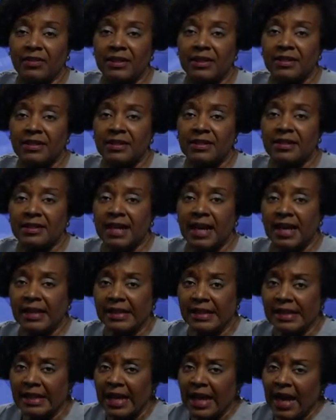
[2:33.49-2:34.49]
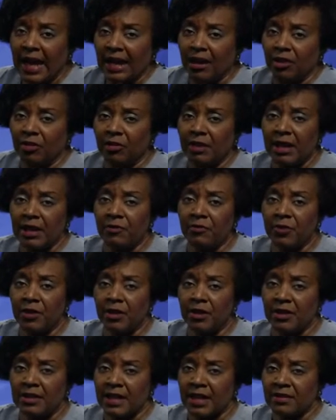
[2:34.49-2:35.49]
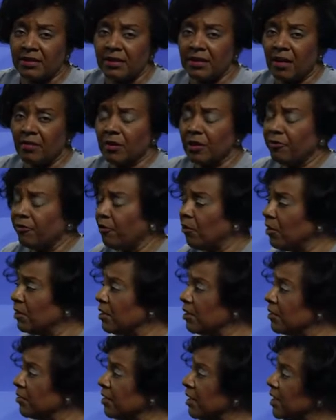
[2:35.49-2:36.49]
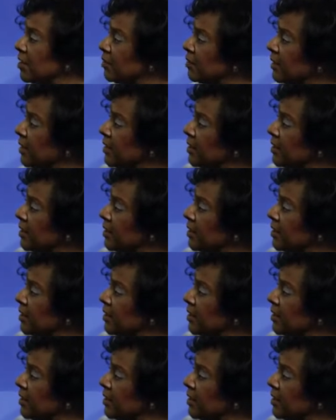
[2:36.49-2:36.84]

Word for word: and it's steady. Greenville's at 74 degrees with the